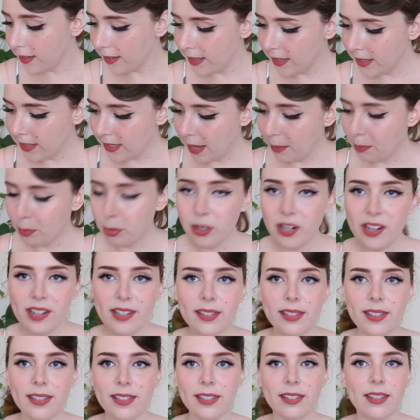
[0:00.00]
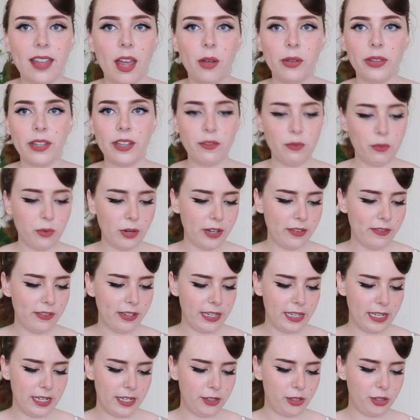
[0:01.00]
separates because I only have one of
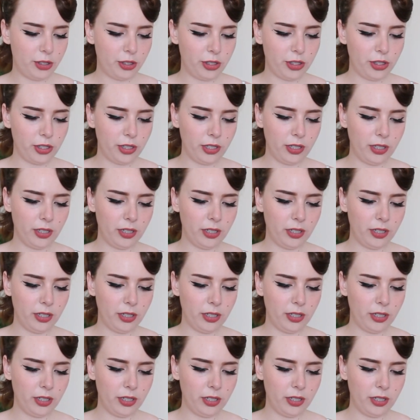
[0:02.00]
each.